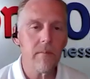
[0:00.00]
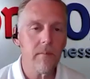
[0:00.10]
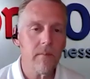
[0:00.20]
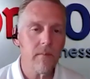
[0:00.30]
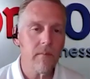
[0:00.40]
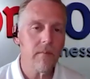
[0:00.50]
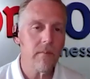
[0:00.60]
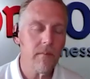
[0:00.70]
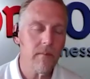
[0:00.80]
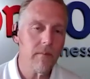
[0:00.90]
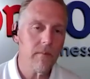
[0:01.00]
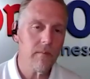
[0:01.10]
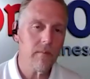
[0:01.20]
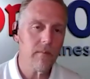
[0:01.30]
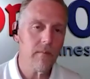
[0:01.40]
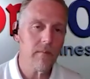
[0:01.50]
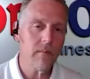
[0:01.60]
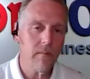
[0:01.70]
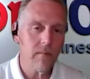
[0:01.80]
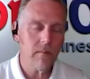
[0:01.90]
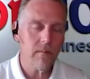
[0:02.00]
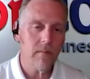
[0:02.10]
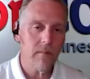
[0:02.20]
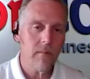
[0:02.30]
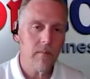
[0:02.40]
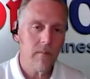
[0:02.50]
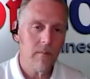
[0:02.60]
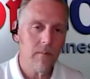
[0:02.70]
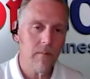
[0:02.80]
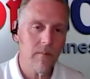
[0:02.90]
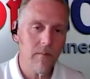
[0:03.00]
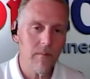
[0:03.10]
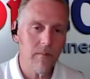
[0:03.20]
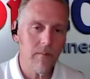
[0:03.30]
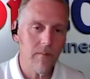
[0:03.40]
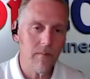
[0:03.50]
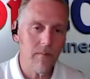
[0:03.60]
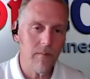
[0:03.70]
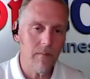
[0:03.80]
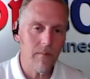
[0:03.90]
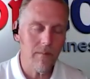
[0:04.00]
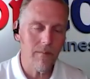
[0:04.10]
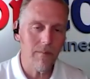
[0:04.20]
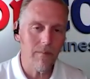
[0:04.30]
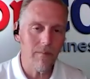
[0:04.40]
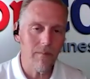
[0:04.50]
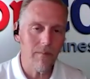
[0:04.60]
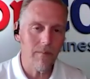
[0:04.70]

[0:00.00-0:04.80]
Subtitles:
(silent)